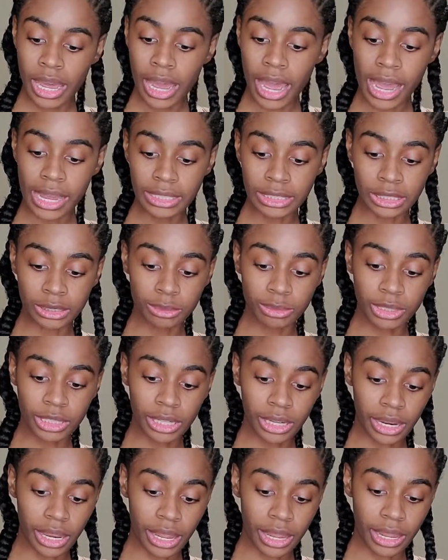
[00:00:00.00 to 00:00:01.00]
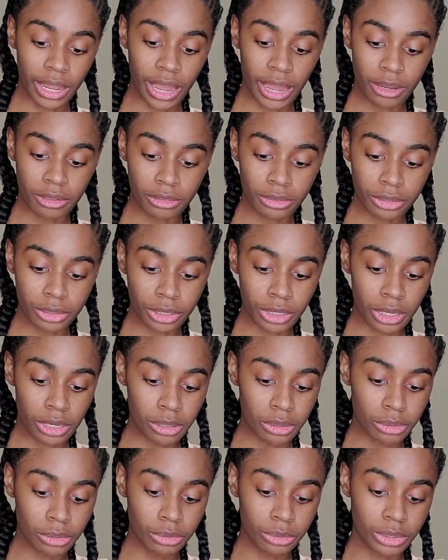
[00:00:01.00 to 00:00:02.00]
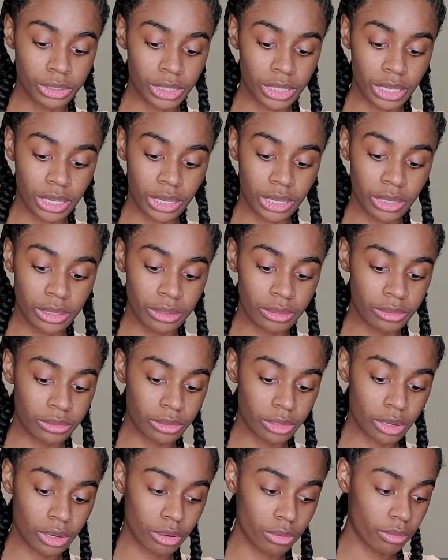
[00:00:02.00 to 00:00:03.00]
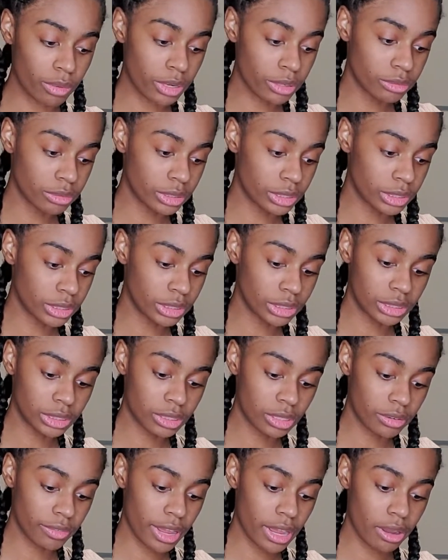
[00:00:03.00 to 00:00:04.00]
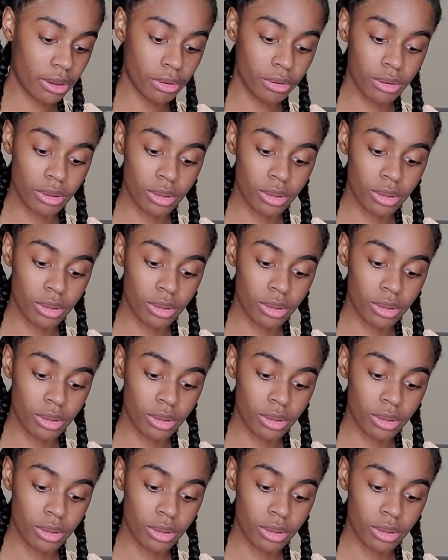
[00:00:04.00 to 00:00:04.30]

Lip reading: I just been in like house clothes and then Corona and stuff out,